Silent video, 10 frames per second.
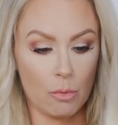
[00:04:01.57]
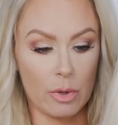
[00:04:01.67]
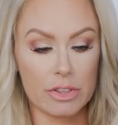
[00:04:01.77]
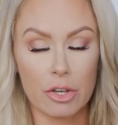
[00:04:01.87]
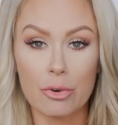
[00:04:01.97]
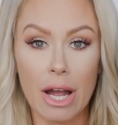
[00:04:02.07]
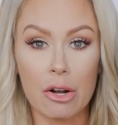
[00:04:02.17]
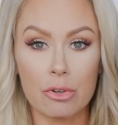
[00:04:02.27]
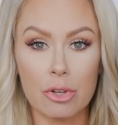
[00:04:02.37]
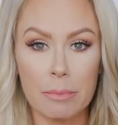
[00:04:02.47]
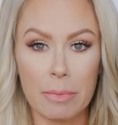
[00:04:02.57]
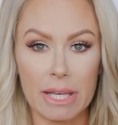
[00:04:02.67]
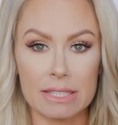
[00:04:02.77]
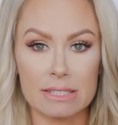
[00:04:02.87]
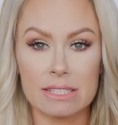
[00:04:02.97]
with the crown
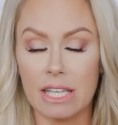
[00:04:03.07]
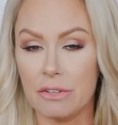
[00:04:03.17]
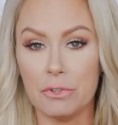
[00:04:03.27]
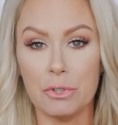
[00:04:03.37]
clip-ins. If